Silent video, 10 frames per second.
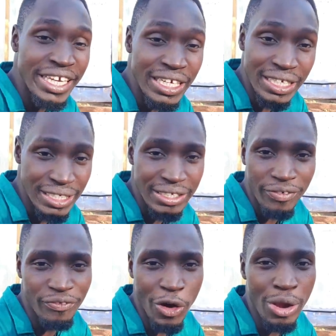killed
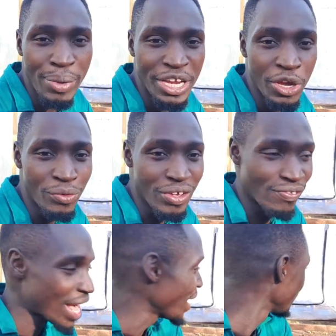very many of the
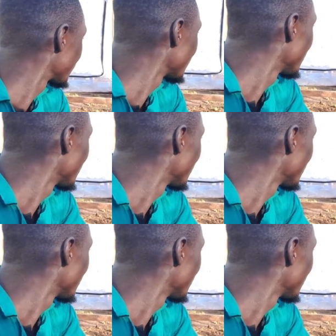flies.